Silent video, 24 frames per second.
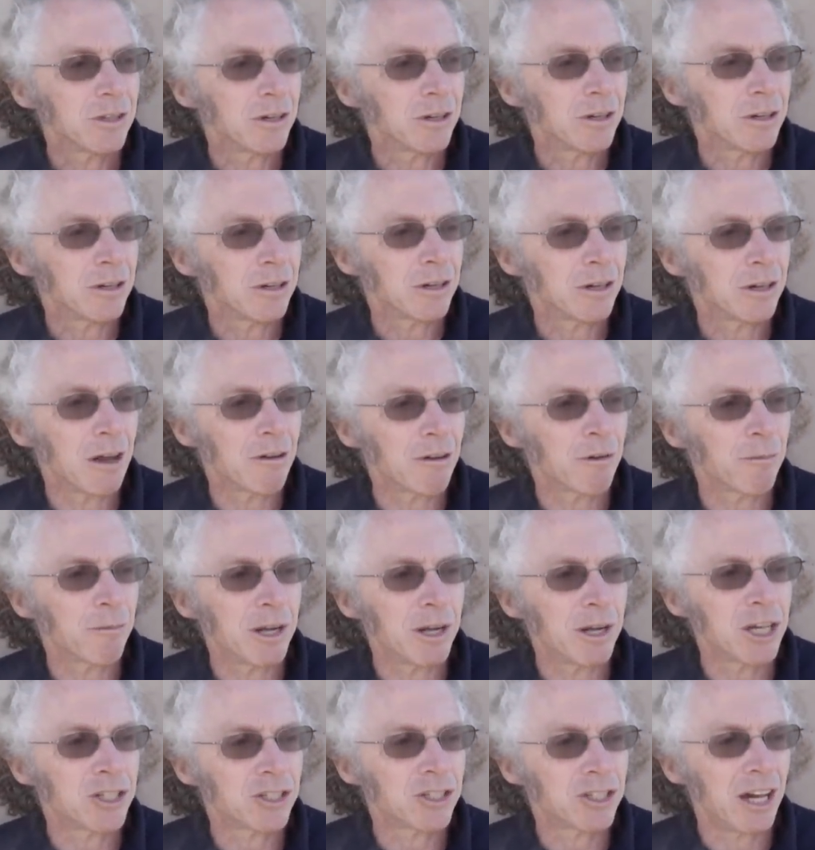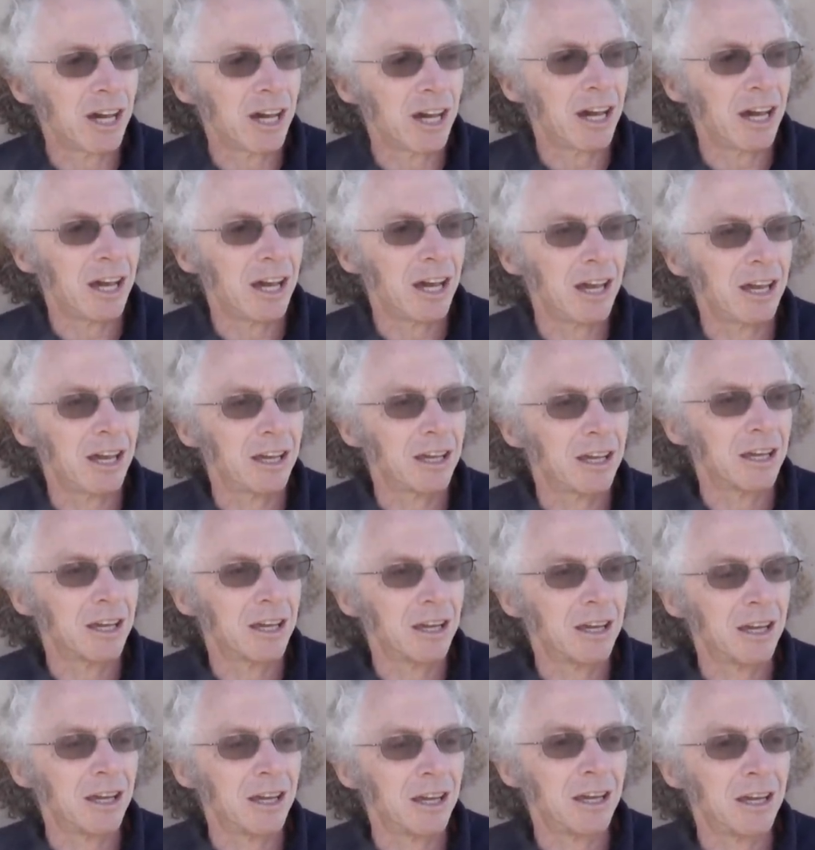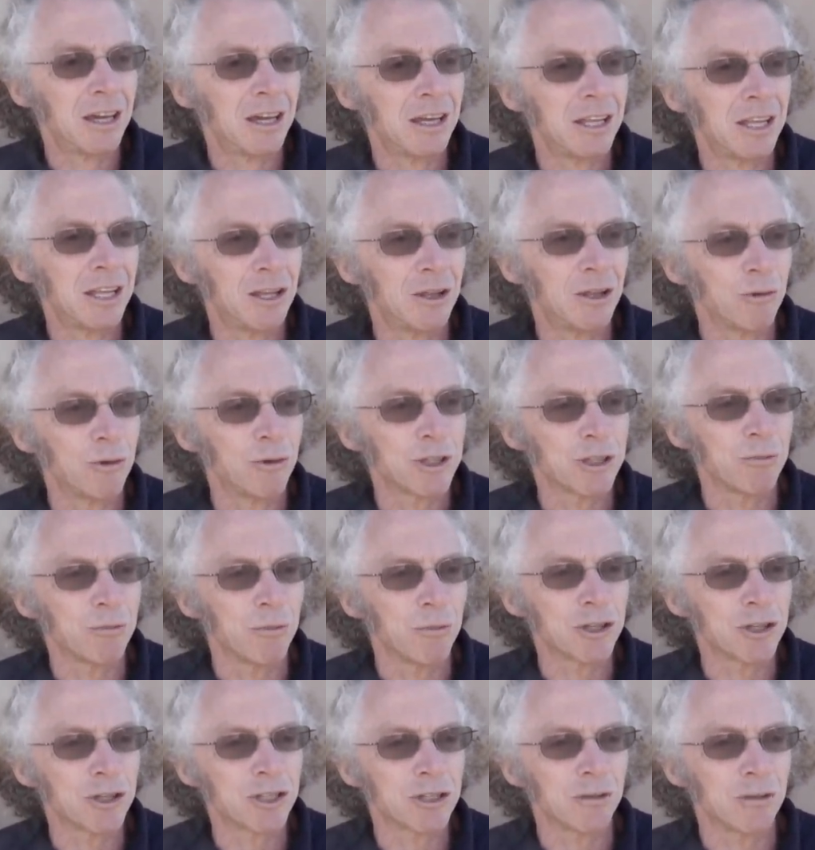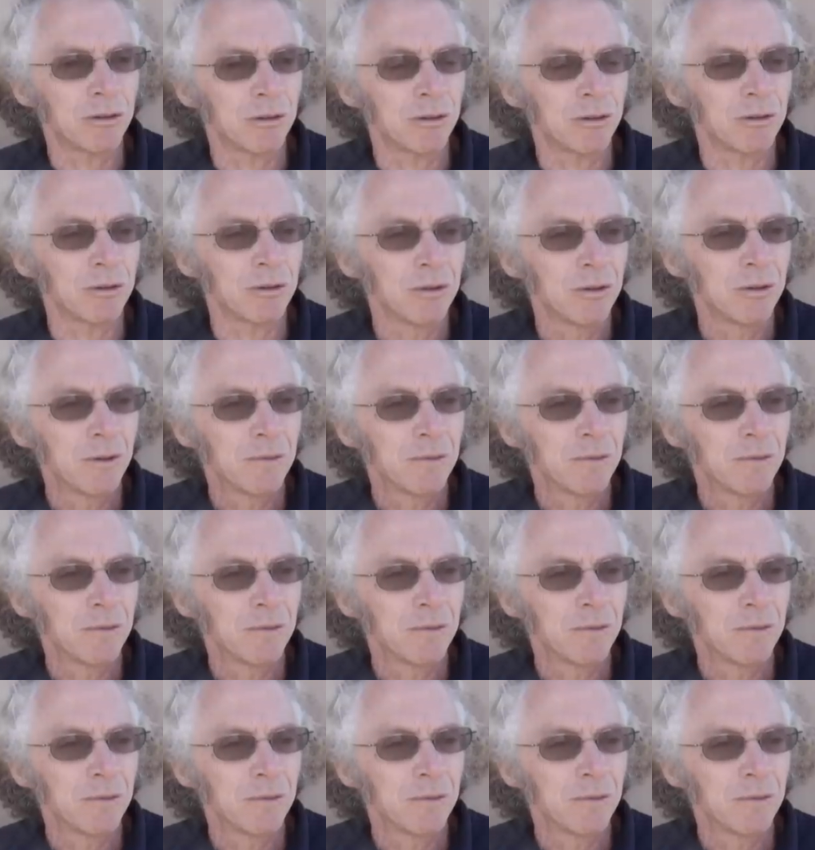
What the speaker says: everybody sang, and it was emotional